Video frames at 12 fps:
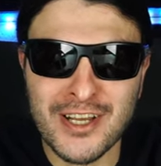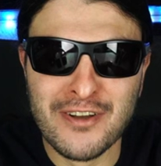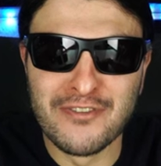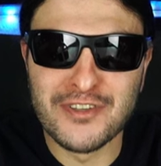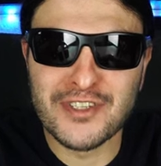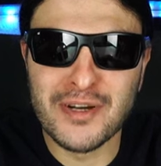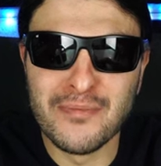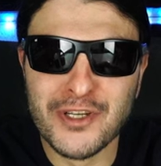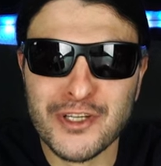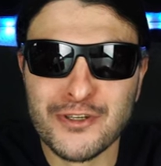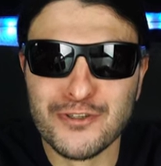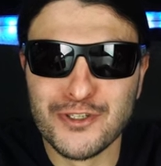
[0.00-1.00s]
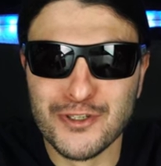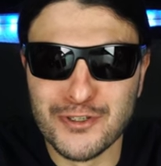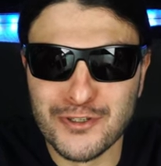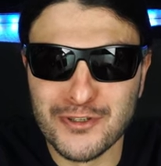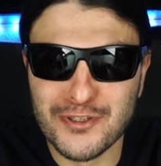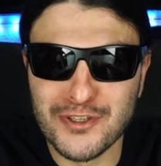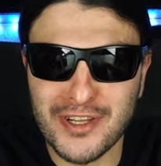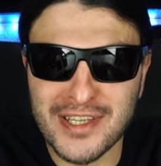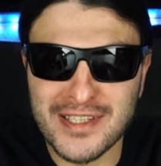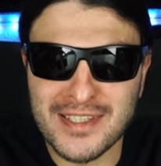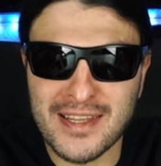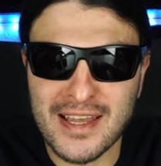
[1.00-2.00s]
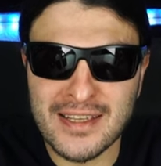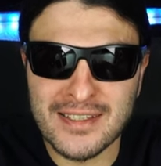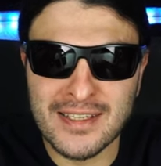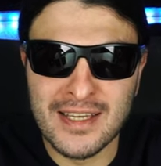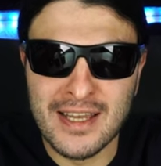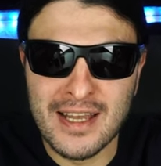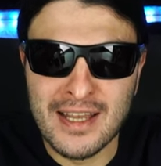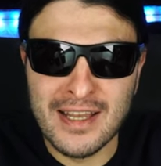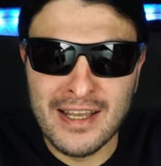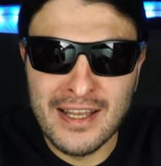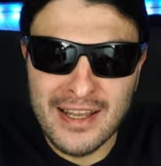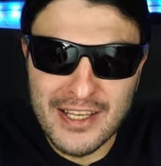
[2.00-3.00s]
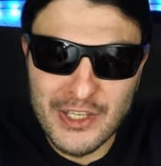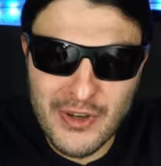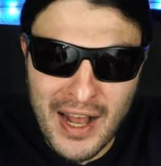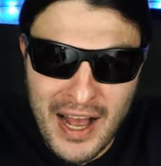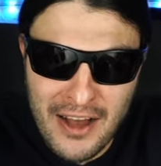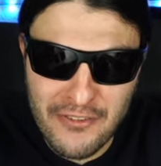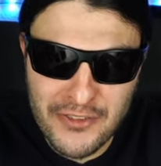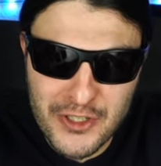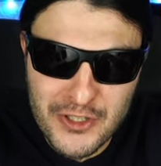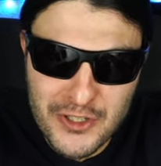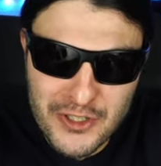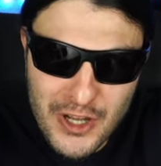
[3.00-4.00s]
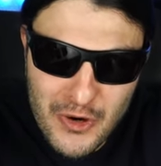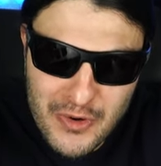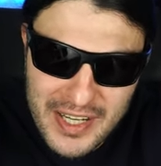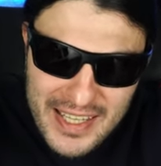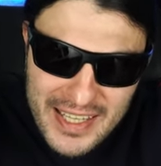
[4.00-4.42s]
For somebody who's used to solid state, you have to so